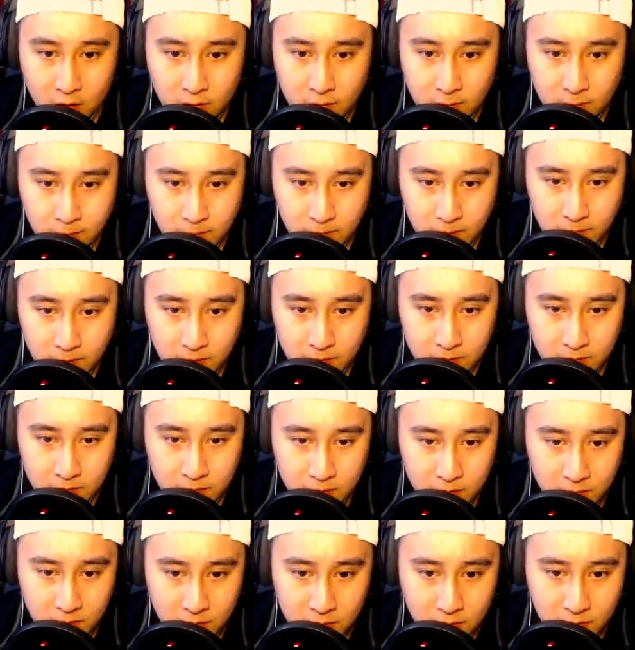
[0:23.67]

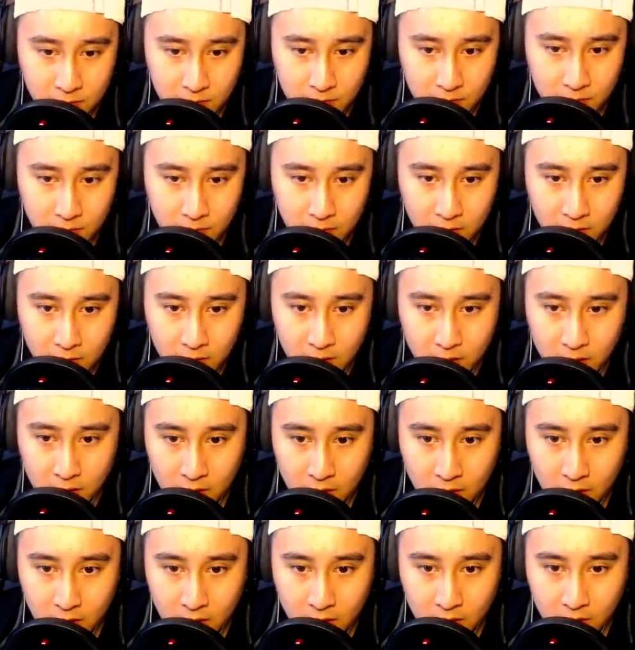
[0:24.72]

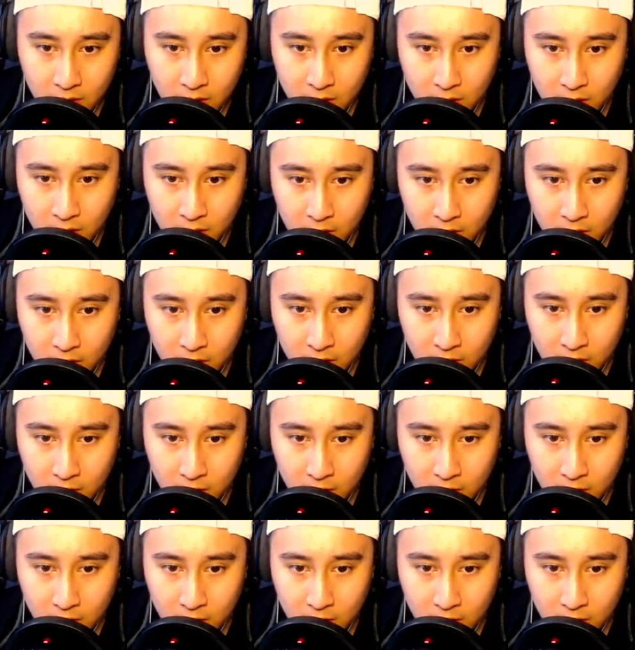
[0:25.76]
Nobody speaks.